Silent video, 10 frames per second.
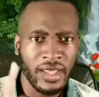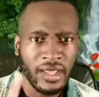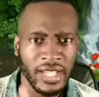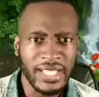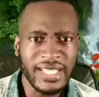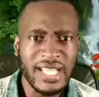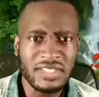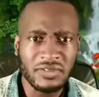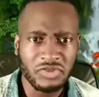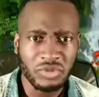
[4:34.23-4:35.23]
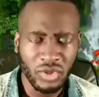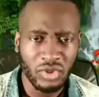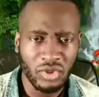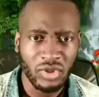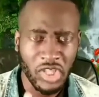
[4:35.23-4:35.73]
Leaders of
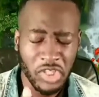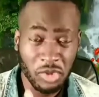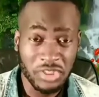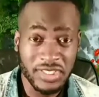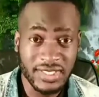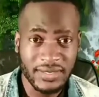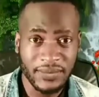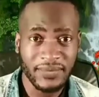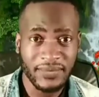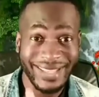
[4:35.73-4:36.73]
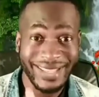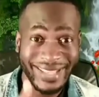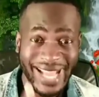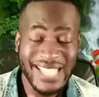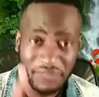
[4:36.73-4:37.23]
tomorrow, youths,
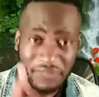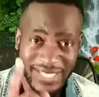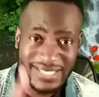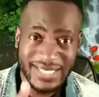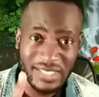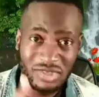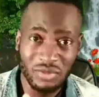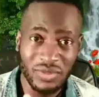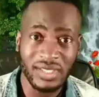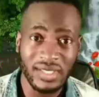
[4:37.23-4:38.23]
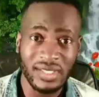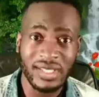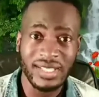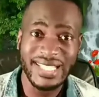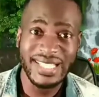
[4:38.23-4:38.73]
guys, if you're listening to me,
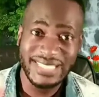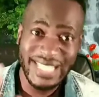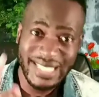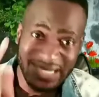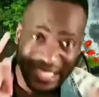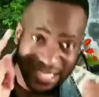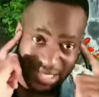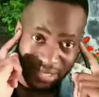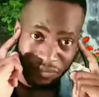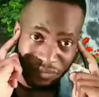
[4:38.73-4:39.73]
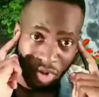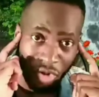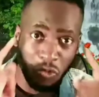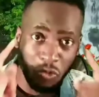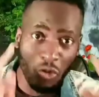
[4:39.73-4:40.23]
let us start thinking
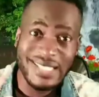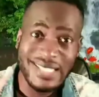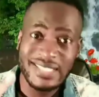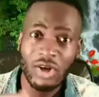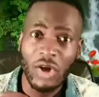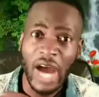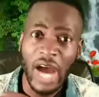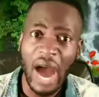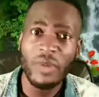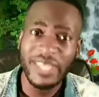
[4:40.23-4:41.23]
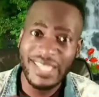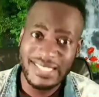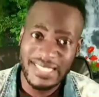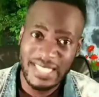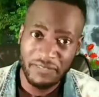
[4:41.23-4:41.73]
of ways how we can
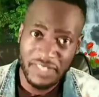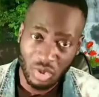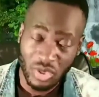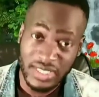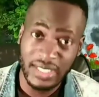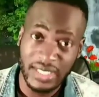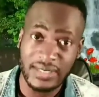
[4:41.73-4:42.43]
save this continent.